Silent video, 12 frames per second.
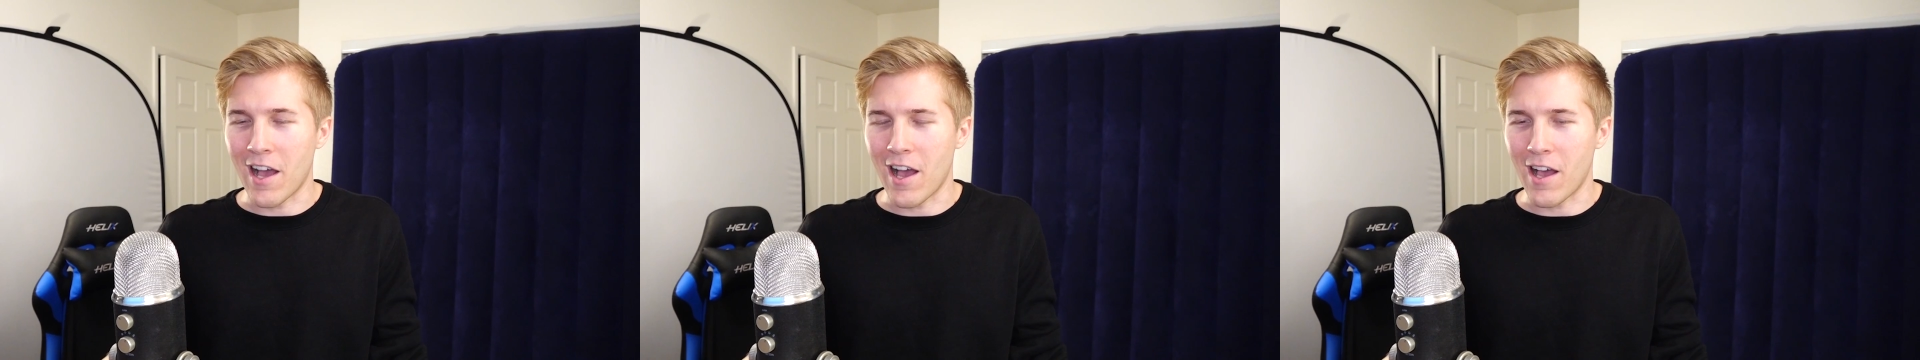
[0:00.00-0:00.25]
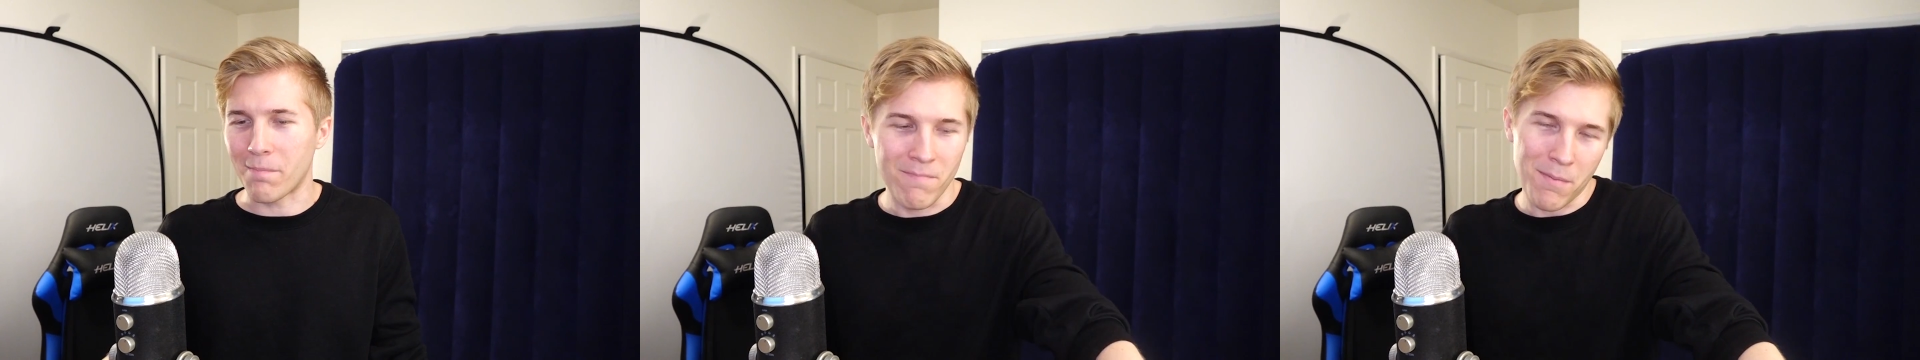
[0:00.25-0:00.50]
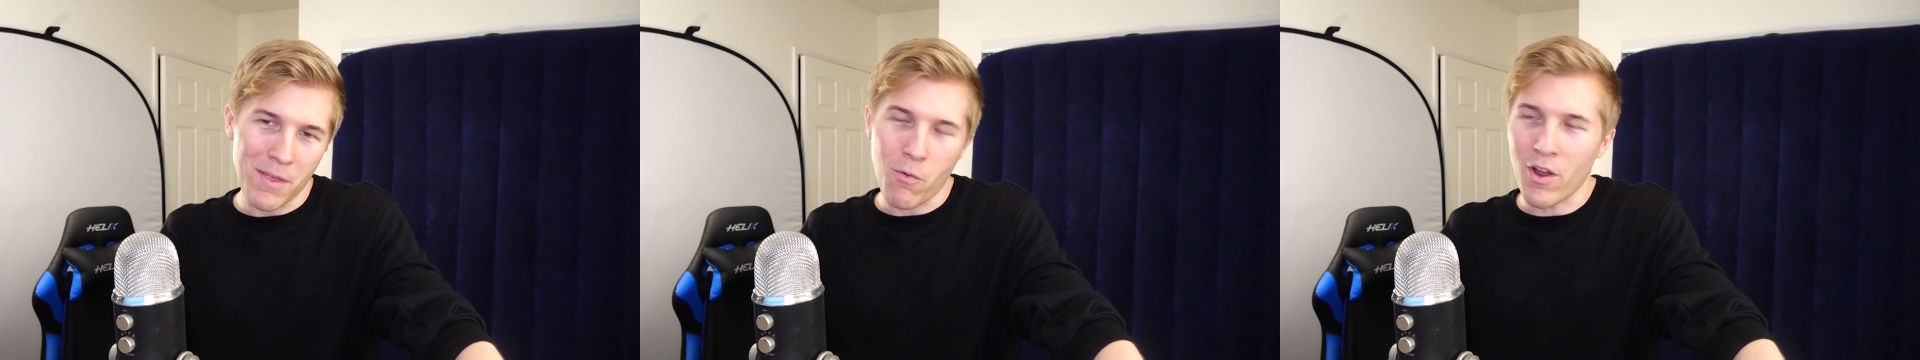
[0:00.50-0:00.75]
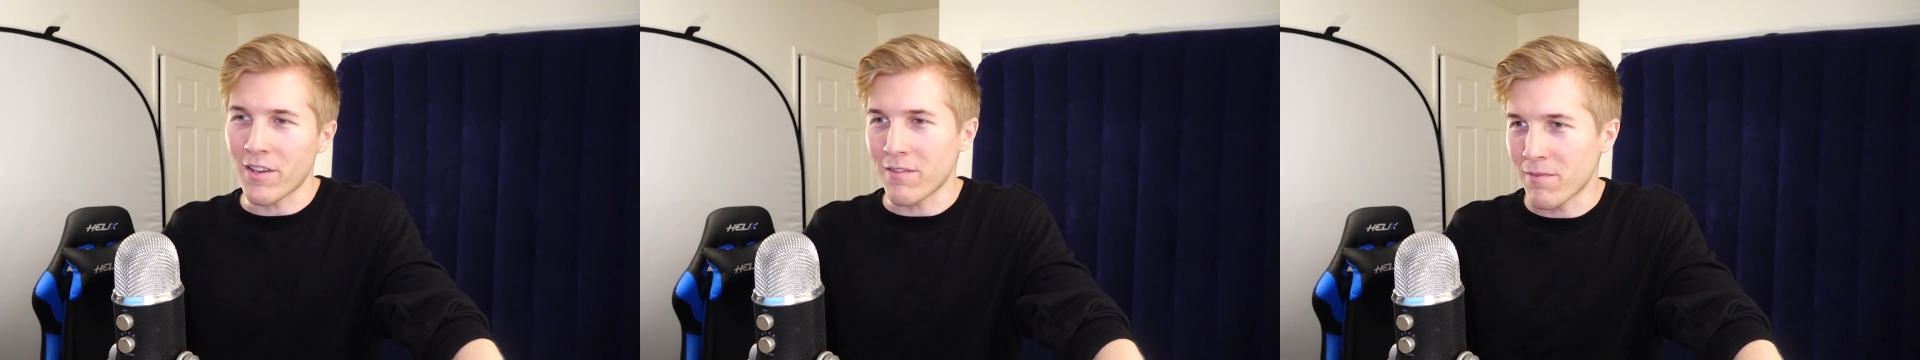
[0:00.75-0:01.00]
Uh, maybe they
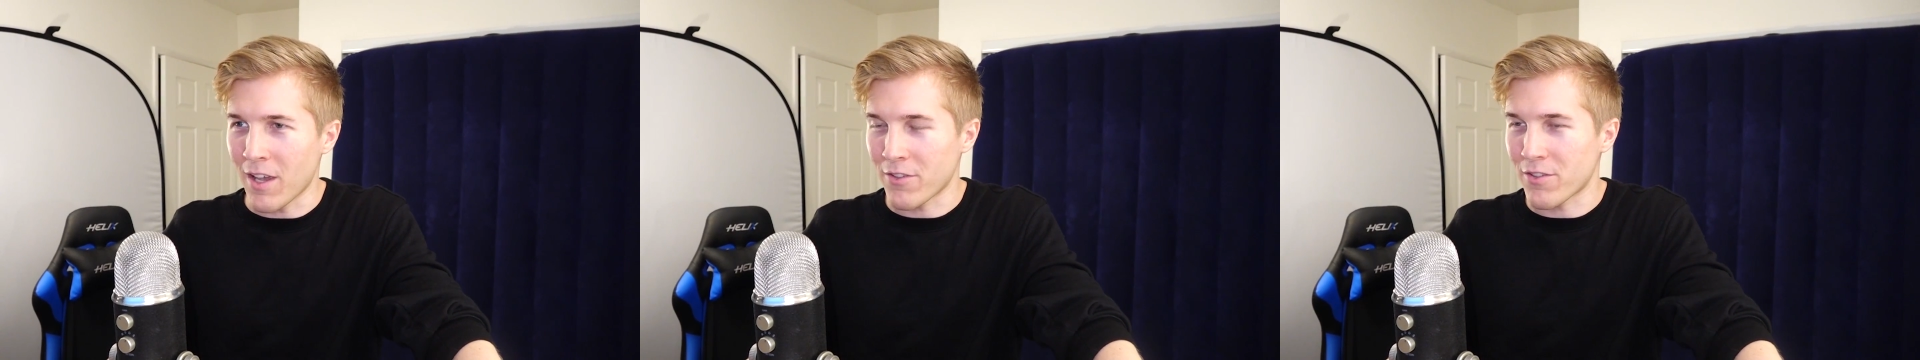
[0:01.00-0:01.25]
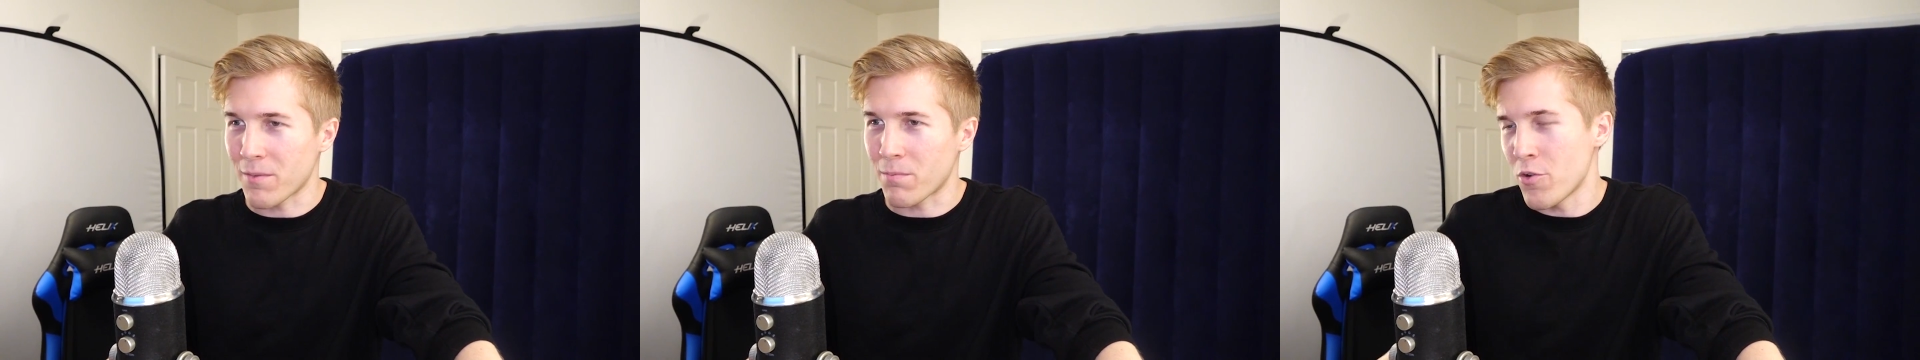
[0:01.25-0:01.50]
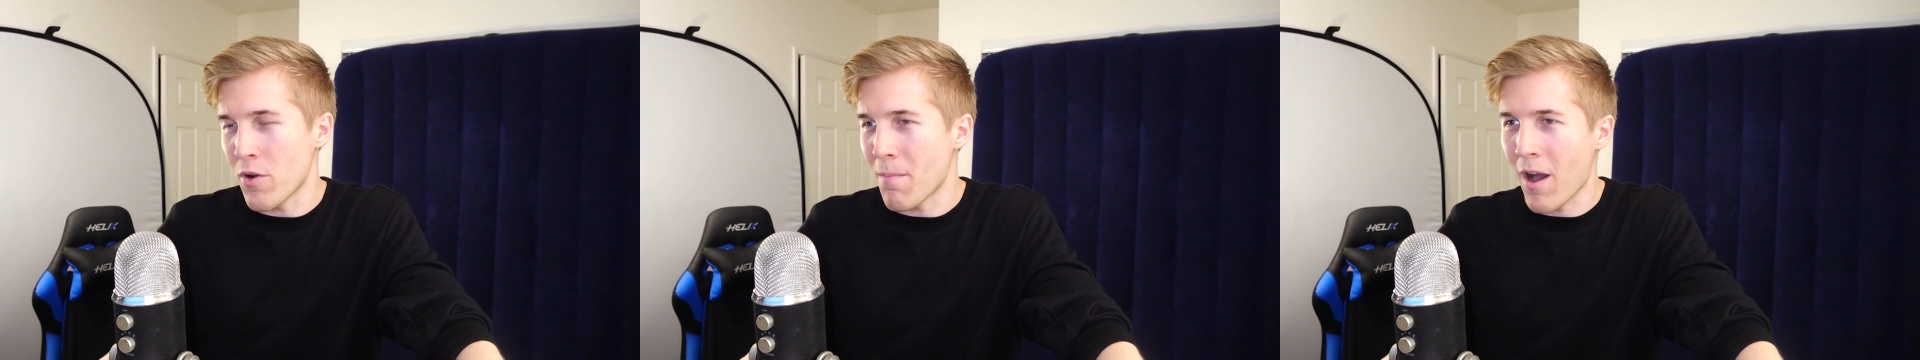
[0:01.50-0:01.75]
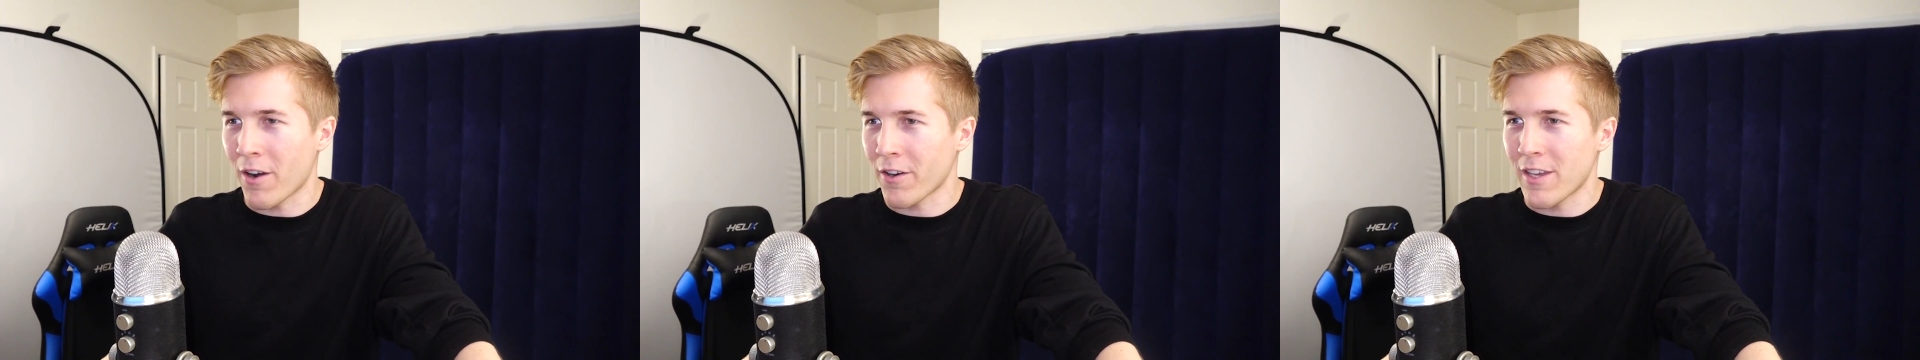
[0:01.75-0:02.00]
want us to do a
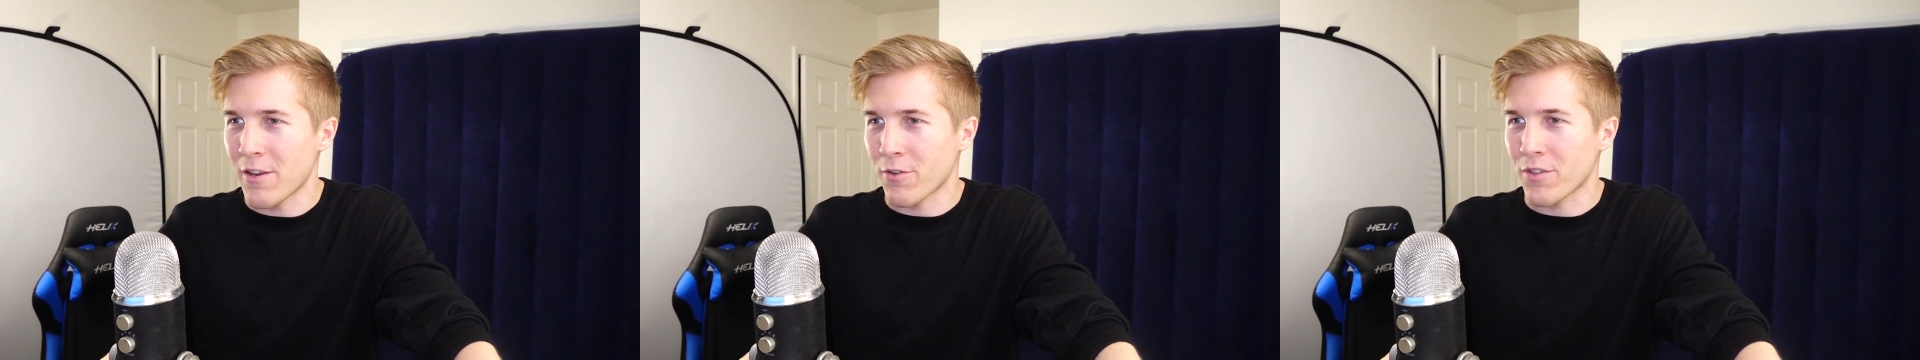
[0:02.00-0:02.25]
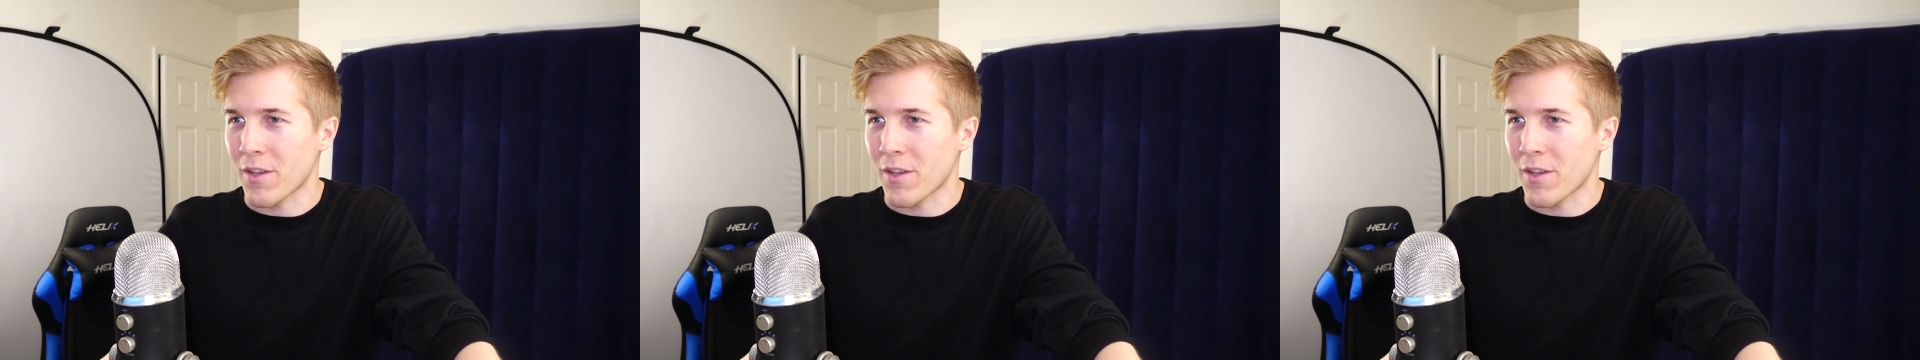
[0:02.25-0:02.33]
monarchy or